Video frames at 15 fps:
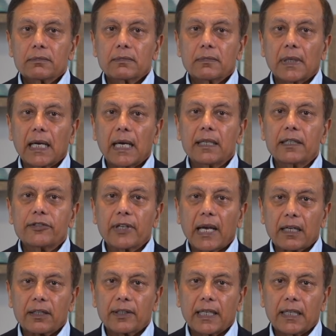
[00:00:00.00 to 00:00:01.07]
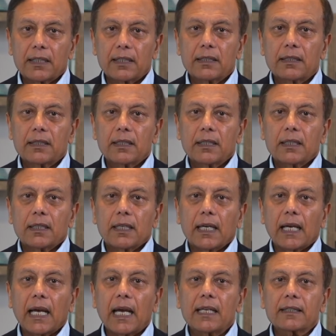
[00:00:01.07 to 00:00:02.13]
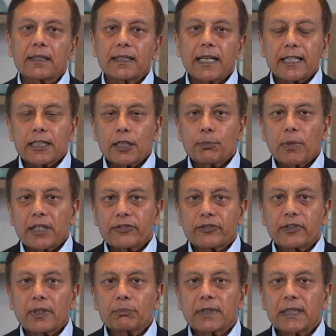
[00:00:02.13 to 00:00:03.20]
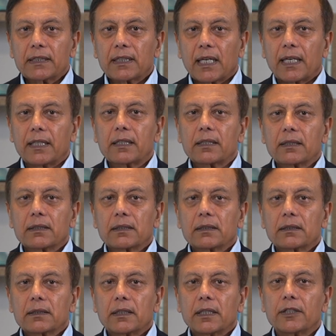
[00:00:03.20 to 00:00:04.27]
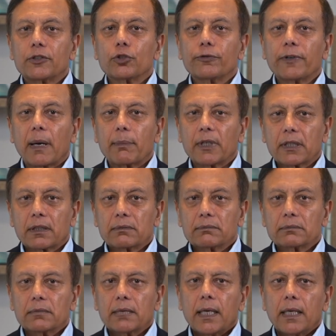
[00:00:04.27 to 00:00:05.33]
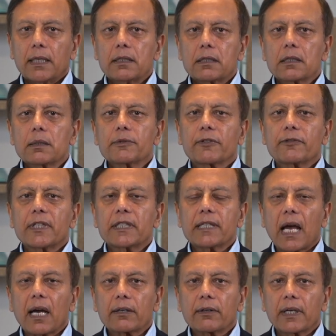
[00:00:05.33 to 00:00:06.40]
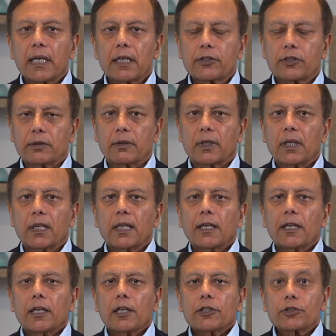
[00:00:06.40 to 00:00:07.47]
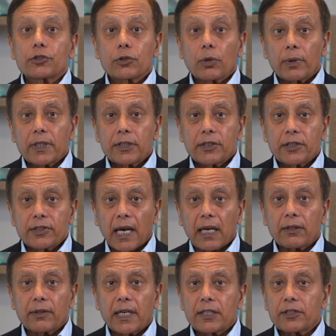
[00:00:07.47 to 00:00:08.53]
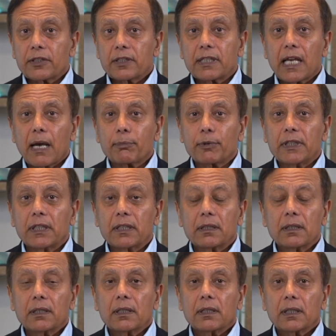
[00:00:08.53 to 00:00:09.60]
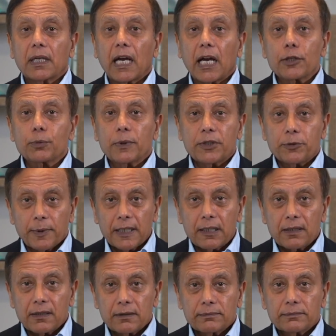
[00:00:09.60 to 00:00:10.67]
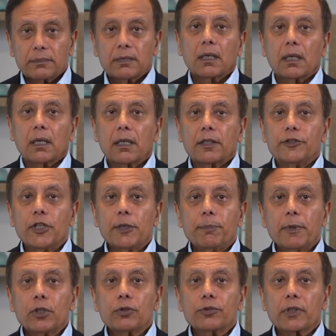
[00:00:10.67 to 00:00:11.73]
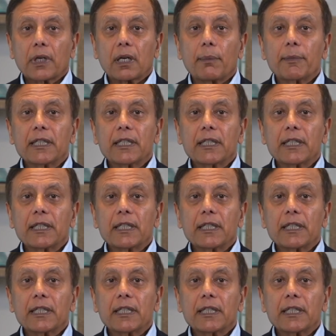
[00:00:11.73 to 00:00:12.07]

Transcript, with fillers: and disaggregated and connected by something like a true fabric. In terms of disaggregation, Storage disaggregation is happening as we speak. Uh, GPUs are coming